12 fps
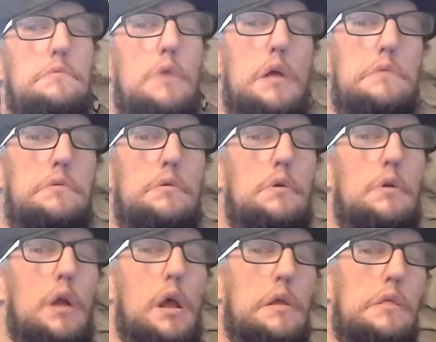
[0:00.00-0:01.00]

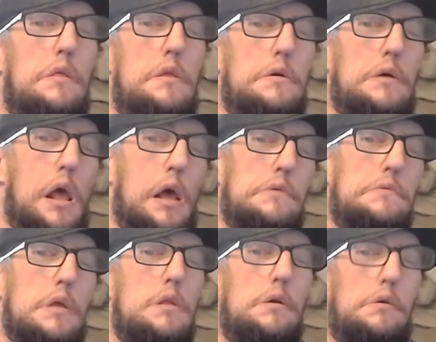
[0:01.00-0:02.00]
whatever I still have
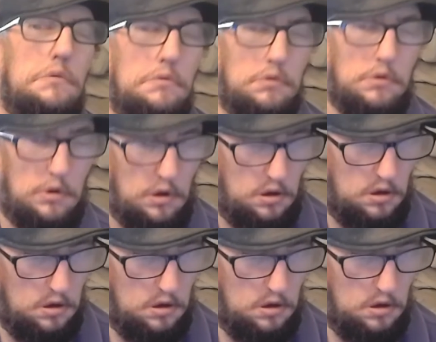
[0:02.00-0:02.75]
in the holder.